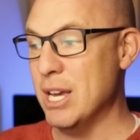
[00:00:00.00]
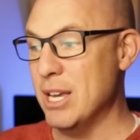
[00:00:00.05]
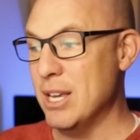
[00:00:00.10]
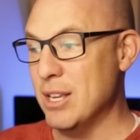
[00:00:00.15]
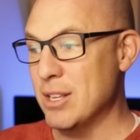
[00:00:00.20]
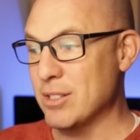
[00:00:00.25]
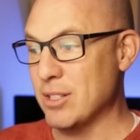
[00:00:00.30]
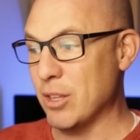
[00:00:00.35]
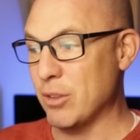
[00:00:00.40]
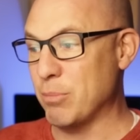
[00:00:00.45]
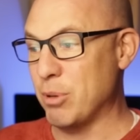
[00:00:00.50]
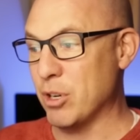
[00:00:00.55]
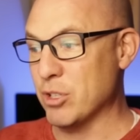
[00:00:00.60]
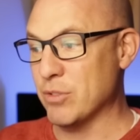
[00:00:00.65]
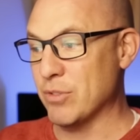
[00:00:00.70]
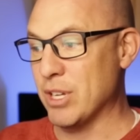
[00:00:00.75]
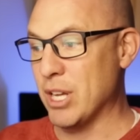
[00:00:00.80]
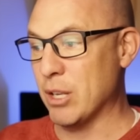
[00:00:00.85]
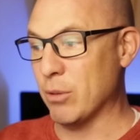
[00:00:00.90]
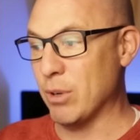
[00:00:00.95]
southern
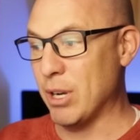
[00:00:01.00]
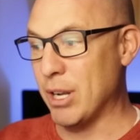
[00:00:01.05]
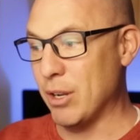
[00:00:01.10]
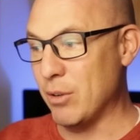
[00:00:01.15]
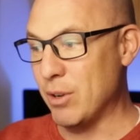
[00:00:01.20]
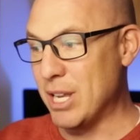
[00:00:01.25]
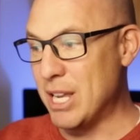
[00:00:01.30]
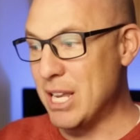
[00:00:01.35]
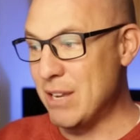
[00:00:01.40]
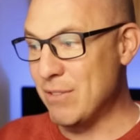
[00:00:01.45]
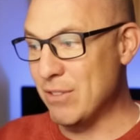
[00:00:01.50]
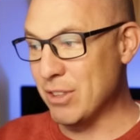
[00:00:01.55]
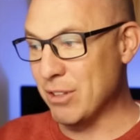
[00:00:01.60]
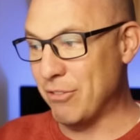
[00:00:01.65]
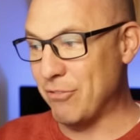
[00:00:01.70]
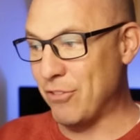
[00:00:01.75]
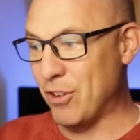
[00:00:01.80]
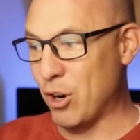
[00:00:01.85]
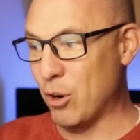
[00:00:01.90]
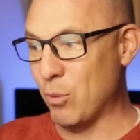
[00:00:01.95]
parts of Colorado, even the
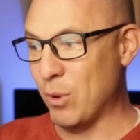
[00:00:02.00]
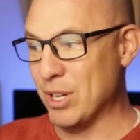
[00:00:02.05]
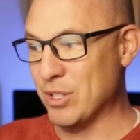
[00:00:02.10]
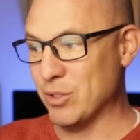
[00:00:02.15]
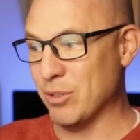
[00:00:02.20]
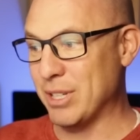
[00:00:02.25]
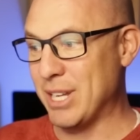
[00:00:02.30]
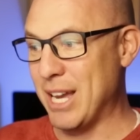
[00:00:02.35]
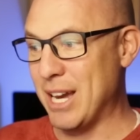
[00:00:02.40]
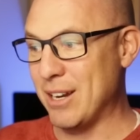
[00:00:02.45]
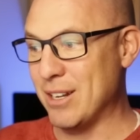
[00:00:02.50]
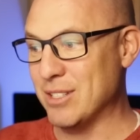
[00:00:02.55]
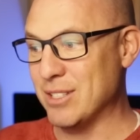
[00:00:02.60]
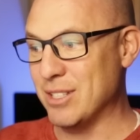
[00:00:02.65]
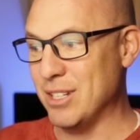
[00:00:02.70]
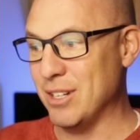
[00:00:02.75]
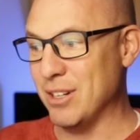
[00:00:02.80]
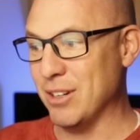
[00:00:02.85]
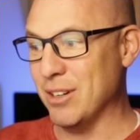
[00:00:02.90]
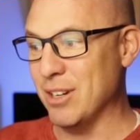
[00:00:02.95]
far western
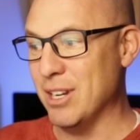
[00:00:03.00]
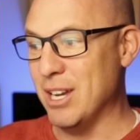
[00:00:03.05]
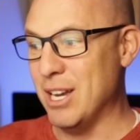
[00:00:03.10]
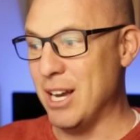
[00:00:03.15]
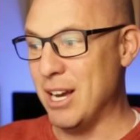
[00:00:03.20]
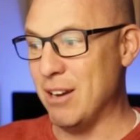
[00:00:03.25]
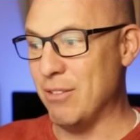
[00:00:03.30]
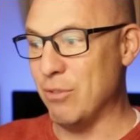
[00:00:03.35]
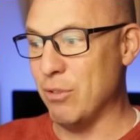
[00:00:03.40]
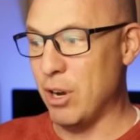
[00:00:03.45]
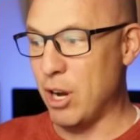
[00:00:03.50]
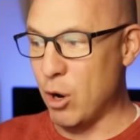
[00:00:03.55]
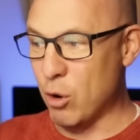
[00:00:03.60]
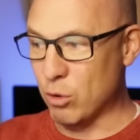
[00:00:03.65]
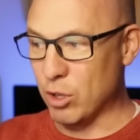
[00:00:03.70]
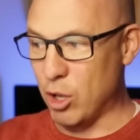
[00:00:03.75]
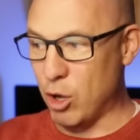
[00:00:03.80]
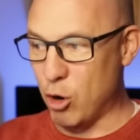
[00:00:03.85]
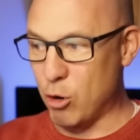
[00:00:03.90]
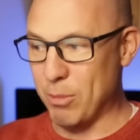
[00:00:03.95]
counties here of
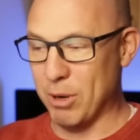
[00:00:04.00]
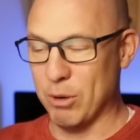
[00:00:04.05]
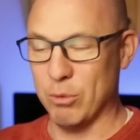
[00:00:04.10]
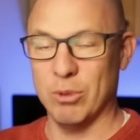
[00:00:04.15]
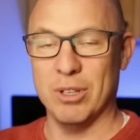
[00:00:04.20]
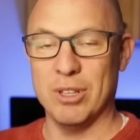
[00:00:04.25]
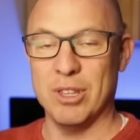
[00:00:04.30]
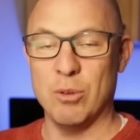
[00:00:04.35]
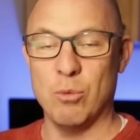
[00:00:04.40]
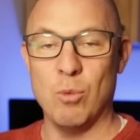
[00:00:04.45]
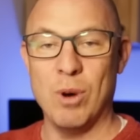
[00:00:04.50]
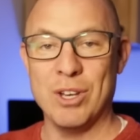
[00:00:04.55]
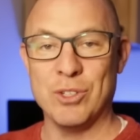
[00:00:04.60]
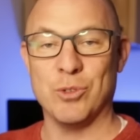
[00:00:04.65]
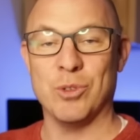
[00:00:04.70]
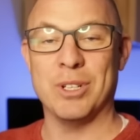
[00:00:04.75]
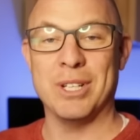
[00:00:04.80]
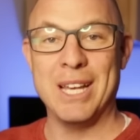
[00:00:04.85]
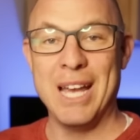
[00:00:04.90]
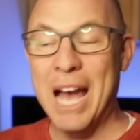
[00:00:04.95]
Oklahoma, really the
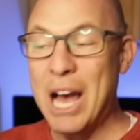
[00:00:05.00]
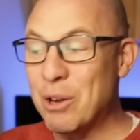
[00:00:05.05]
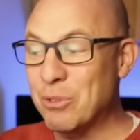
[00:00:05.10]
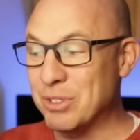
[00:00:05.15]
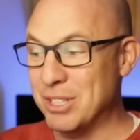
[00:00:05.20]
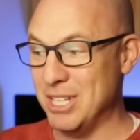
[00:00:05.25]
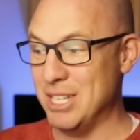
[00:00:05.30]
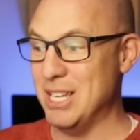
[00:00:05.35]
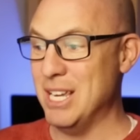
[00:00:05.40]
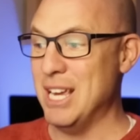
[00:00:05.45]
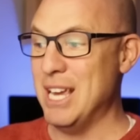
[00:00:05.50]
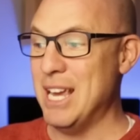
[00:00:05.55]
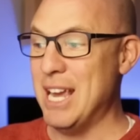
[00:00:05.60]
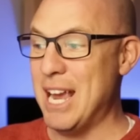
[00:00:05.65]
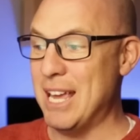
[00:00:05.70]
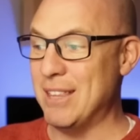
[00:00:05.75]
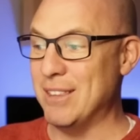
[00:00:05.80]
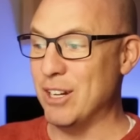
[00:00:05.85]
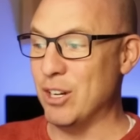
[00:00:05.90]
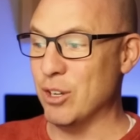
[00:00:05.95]
western county,
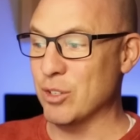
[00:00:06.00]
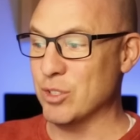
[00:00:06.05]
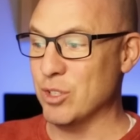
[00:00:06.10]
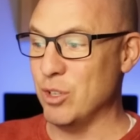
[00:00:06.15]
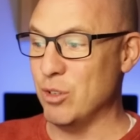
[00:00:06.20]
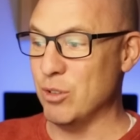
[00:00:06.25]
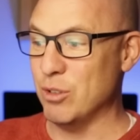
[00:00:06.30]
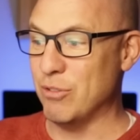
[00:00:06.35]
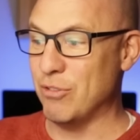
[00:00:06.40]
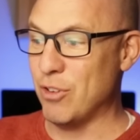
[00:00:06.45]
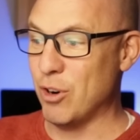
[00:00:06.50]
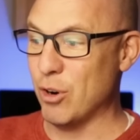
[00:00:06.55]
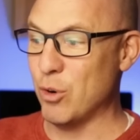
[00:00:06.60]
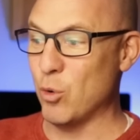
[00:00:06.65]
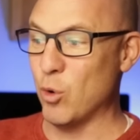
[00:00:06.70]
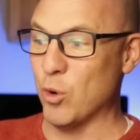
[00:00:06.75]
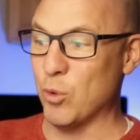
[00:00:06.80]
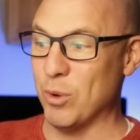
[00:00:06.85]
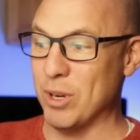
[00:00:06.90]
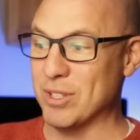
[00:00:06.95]
and then also the far
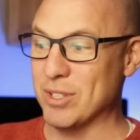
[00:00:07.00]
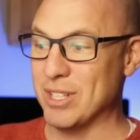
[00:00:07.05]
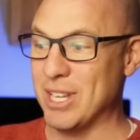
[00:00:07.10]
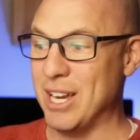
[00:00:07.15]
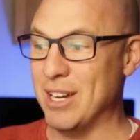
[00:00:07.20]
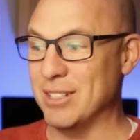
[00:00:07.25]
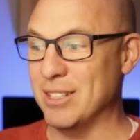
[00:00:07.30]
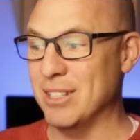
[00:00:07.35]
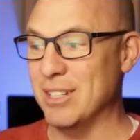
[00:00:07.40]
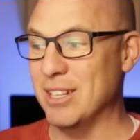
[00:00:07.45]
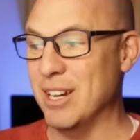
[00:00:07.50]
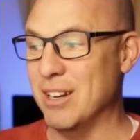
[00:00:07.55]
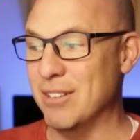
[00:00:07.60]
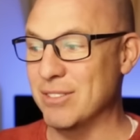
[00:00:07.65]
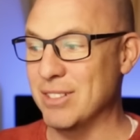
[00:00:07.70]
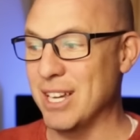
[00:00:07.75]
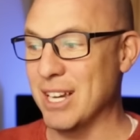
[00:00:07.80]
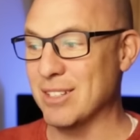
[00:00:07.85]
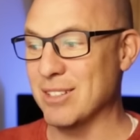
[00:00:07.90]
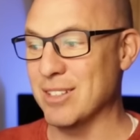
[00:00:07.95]
northwest county
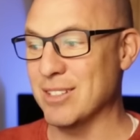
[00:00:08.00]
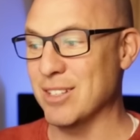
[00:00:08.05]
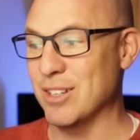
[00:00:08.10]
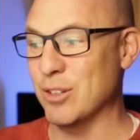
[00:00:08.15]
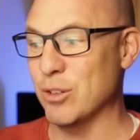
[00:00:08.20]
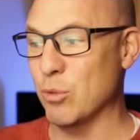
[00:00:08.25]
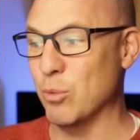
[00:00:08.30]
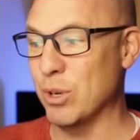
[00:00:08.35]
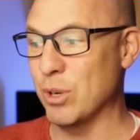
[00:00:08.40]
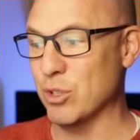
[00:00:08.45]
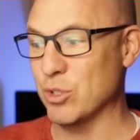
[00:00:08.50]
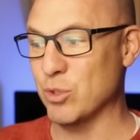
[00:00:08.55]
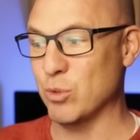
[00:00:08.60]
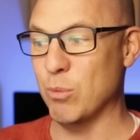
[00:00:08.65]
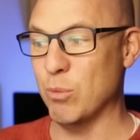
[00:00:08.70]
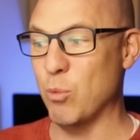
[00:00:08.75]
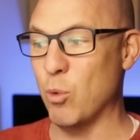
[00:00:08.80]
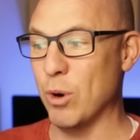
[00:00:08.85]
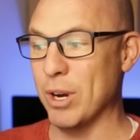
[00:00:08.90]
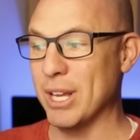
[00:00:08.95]
of Texas under a winter
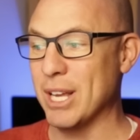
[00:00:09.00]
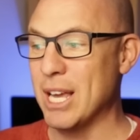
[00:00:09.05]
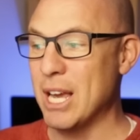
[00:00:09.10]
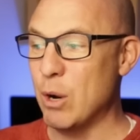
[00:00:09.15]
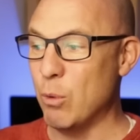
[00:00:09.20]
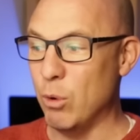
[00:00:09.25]
storm warning.